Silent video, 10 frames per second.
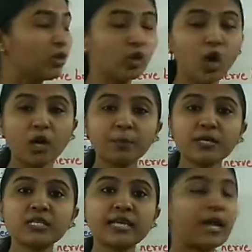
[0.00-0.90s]

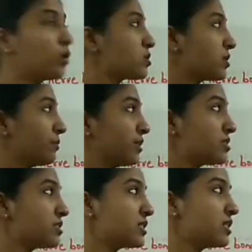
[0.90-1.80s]
corpus callosum,
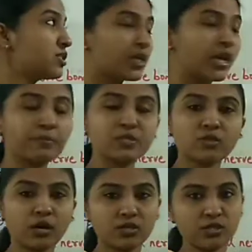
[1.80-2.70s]
this C-shaped
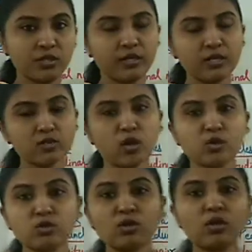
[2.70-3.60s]
structure. It is
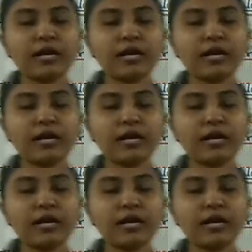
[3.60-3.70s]
also a